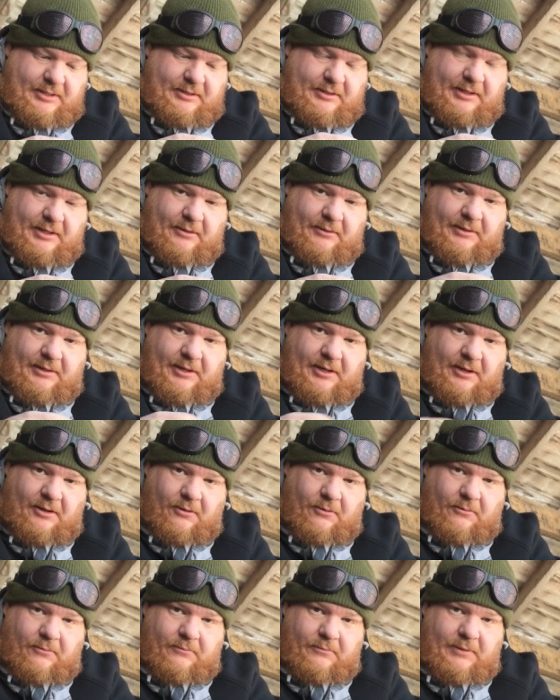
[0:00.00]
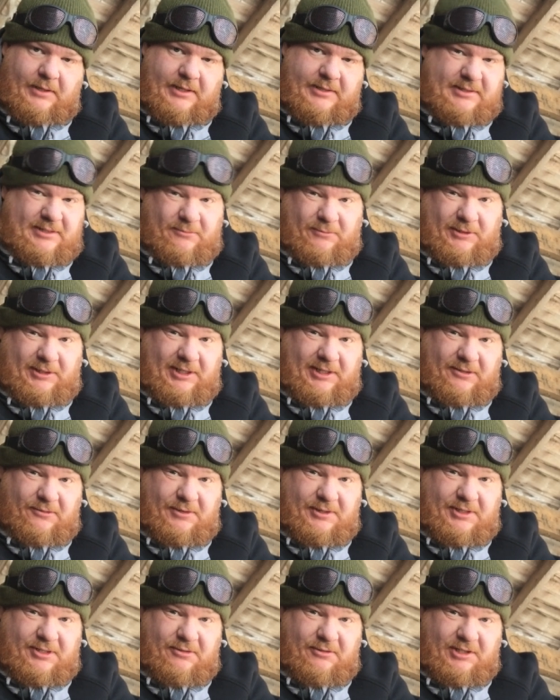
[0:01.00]
then, you know, is it really
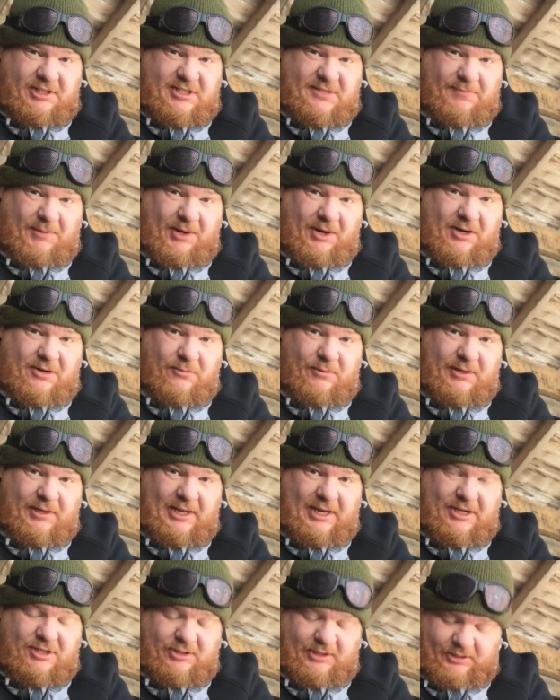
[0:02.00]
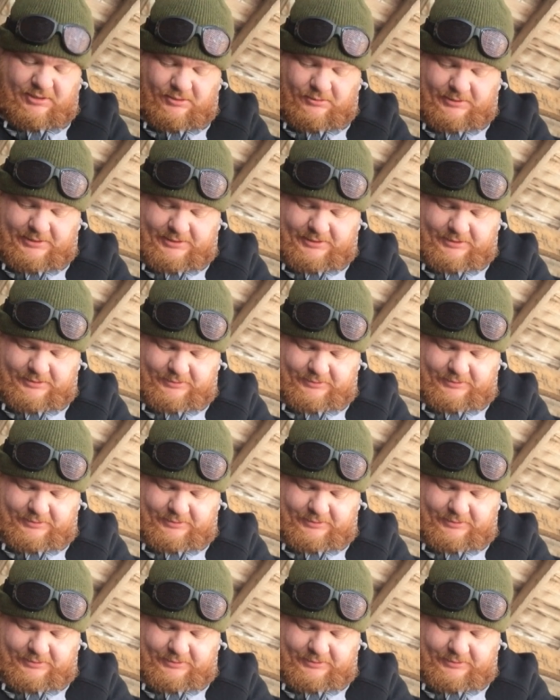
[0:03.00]
going to spark when you actually do it?